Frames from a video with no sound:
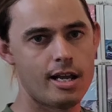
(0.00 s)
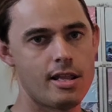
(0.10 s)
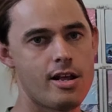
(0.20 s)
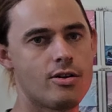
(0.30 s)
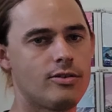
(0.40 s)
And
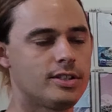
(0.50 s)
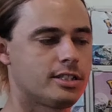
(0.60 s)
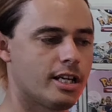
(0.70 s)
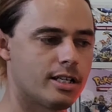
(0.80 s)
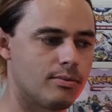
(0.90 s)
then all of a
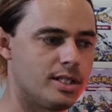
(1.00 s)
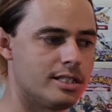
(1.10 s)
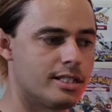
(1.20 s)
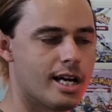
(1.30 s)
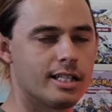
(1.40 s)
sudden we
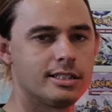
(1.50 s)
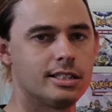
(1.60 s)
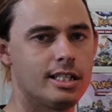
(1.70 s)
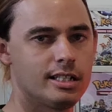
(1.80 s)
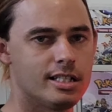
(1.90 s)
start
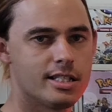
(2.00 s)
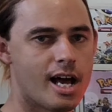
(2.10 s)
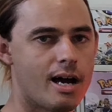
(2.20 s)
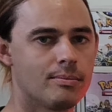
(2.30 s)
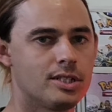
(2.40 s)
seeing this
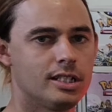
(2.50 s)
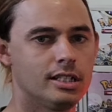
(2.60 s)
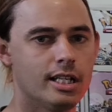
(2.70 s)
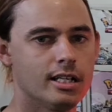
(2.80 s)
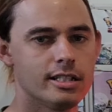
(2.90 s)
uptick
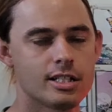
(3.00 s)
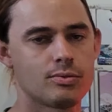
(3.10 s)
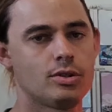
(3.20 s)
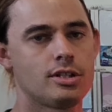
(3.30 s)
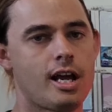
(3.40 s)
again. And
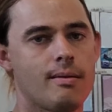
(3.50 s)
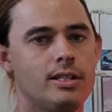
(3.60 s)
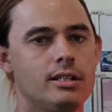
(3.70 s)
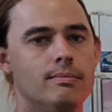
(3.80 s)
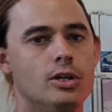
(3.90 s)
that's what's
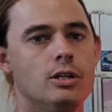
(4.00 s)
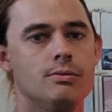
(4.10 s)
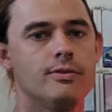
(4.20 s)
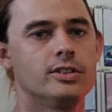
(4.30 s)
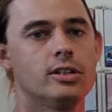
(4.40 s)
happening at the
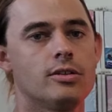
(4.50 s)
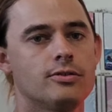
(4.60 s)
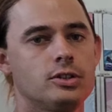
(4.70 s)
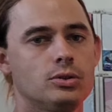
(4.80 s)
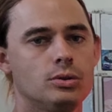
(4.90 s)
moment with a lot
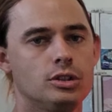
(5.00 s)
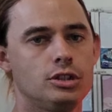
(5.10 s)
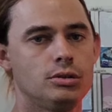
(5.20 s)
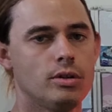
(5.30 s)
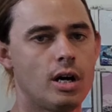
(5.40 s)
of Sword and
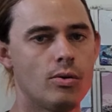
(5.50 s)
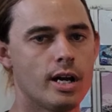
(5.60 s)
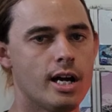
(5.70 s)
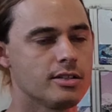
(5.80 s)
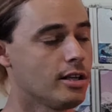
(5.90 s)
Shield alt
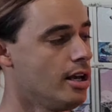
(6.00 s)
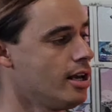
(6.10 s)
arts.